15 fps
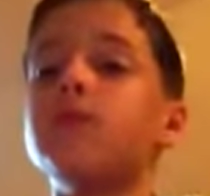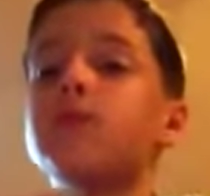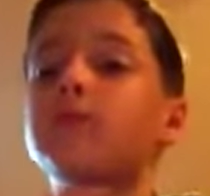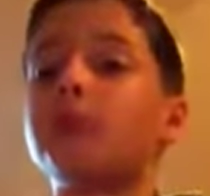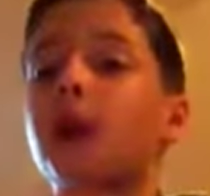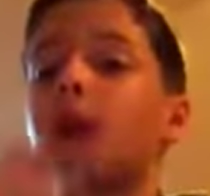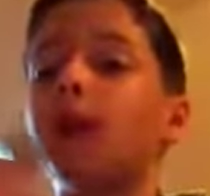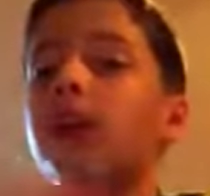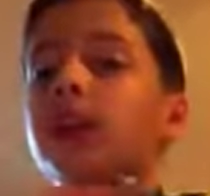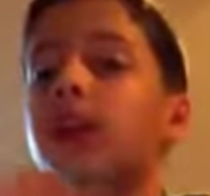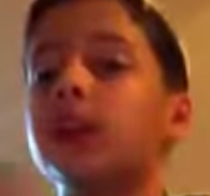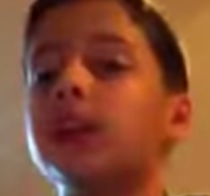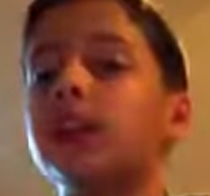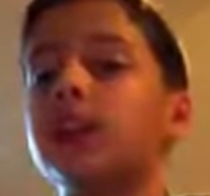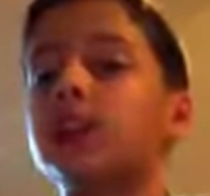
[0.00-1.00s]
probably
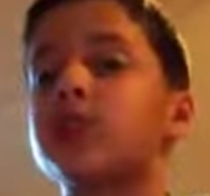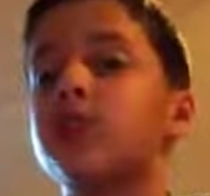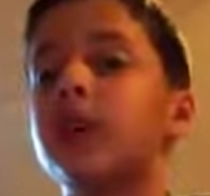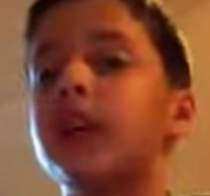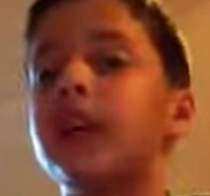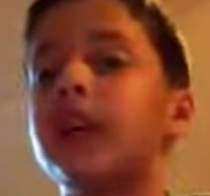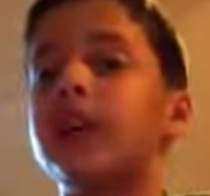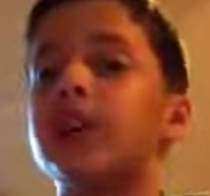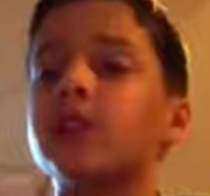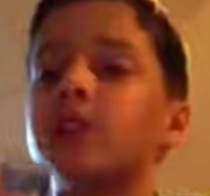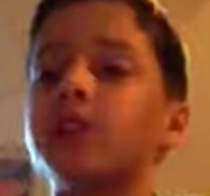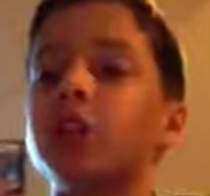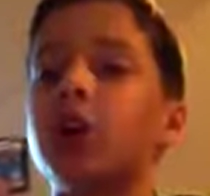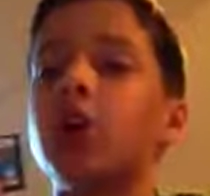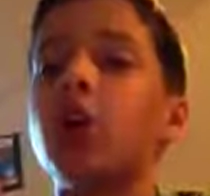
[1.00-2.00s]
like next week or
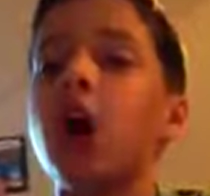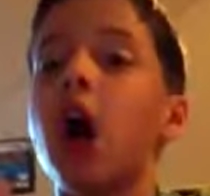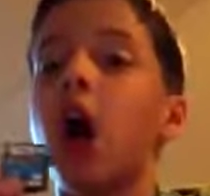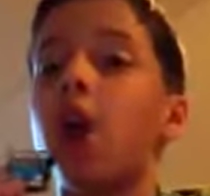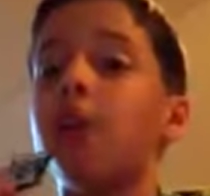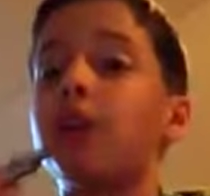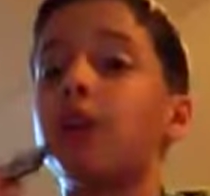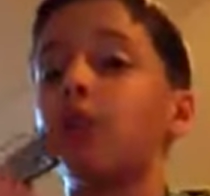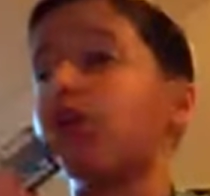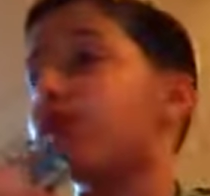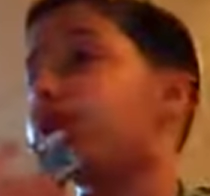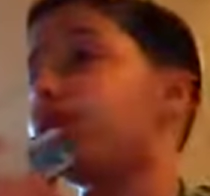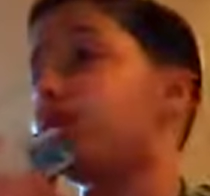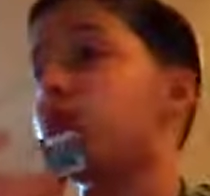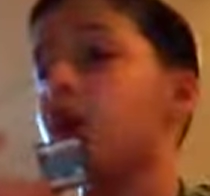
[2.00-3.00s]
so, I'll make a
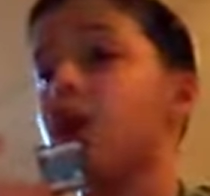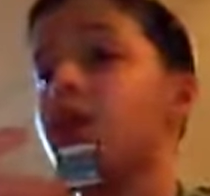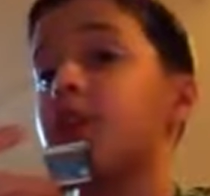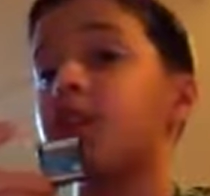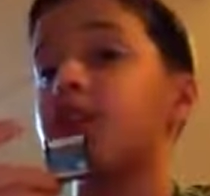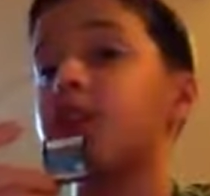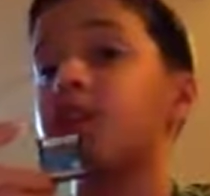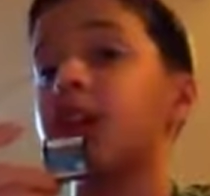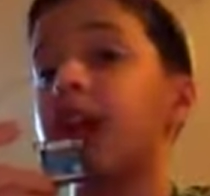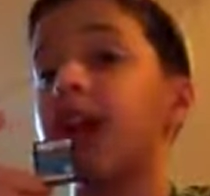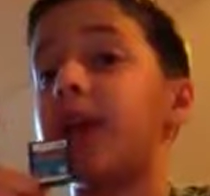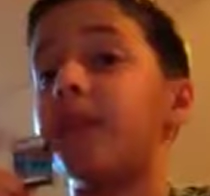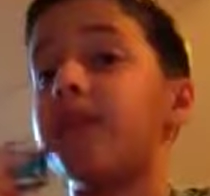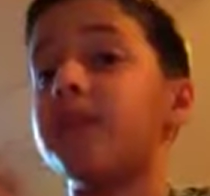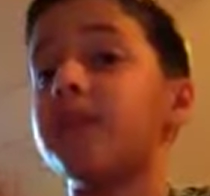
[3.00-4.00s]
review of this
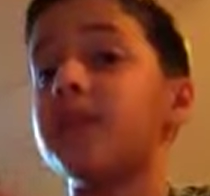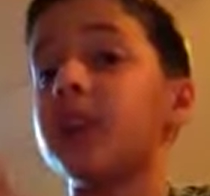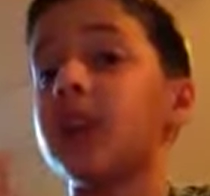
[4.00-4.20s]
game.